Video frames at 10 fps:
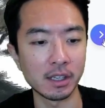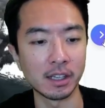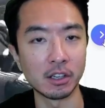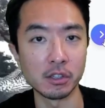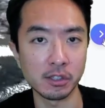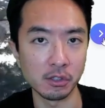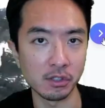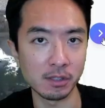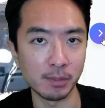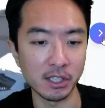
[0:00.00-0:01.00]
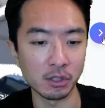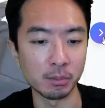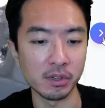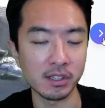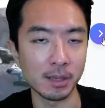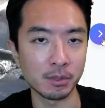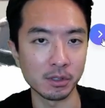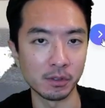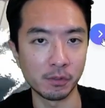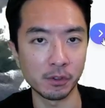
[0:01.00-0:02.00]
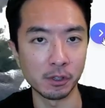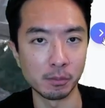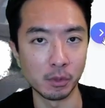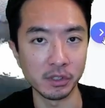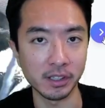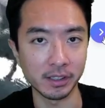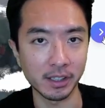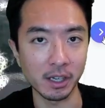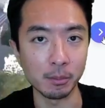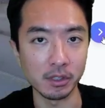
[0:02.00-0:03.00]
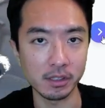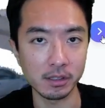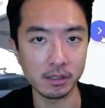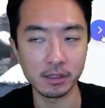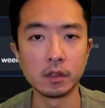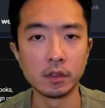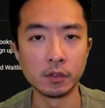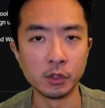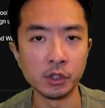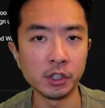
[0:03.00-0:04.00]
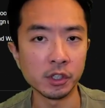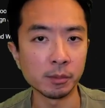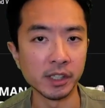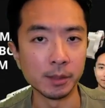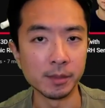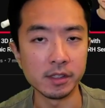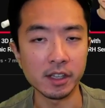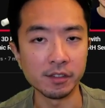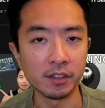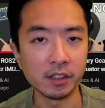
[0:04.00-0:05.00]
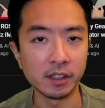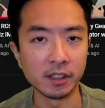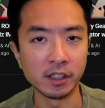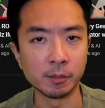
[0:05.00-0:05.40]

and also spatial perception from multi cameras. If you're new here, my name is Kevin, and I've